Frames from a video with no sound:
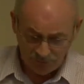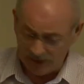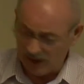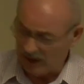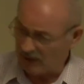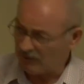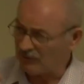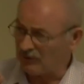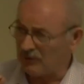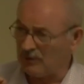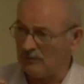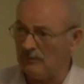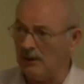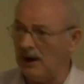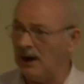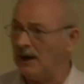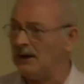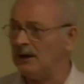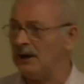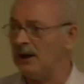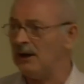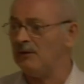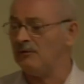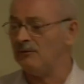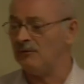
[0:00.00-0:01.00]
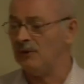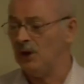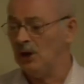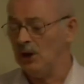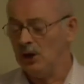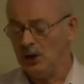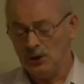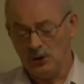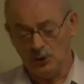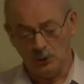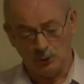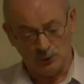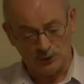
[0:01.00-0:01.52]
planned for my life.
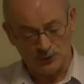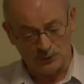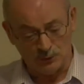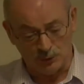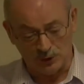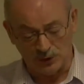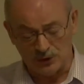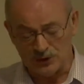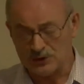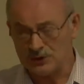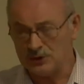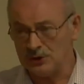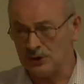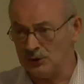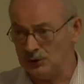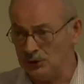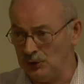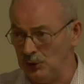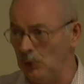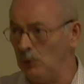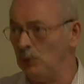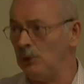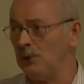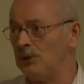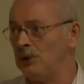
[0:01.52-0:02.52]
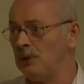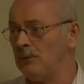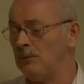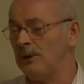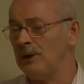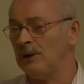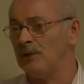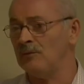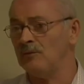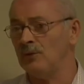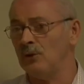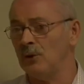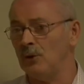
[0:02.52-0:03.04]
There was works that you were to be
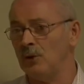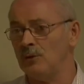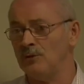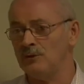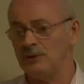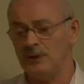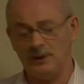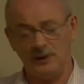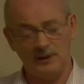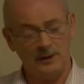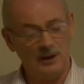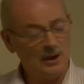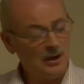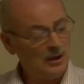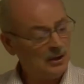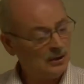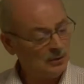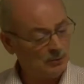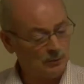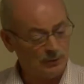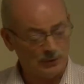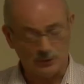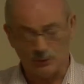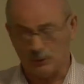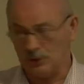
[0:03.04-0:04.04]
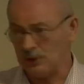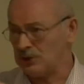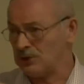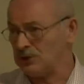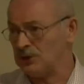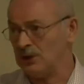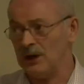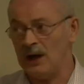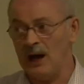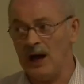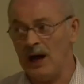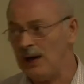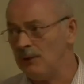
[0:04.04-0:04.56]
involved in. There was works
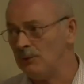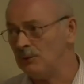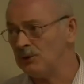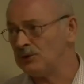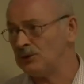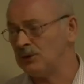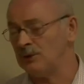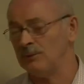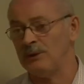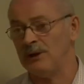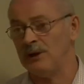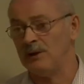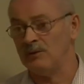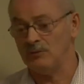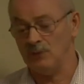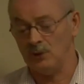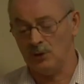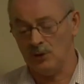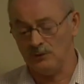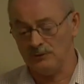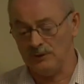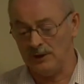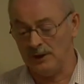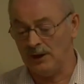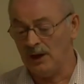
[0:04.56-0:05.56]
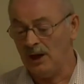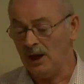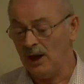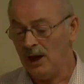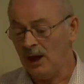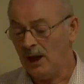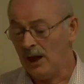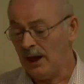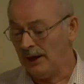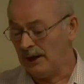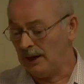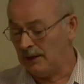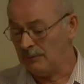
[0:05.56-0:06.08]
that I was to be involved in.
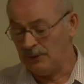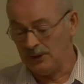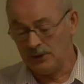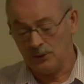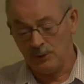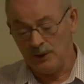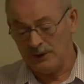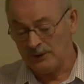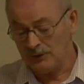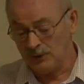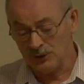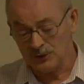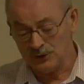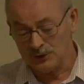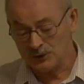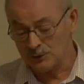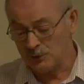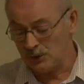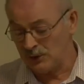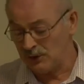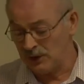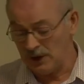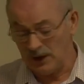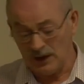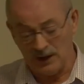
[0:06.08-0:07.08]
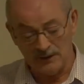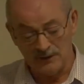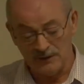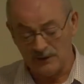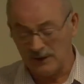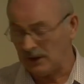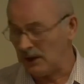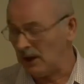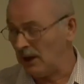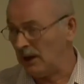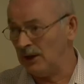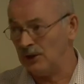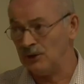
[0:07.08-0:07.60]
And I'd be quite honest with you, I
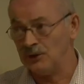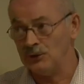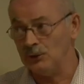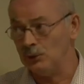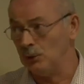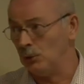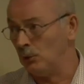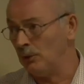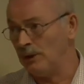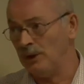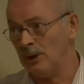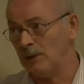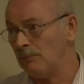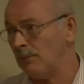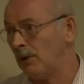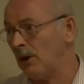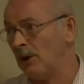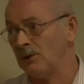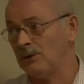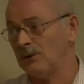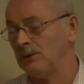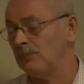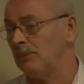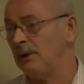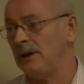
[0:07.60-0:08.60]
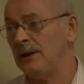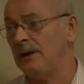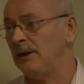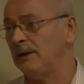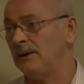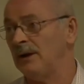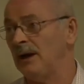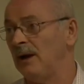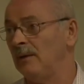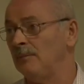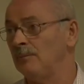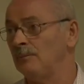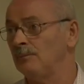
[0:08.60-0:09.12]
think I had no real part to play in
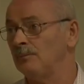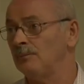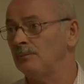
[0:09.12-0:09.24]
that.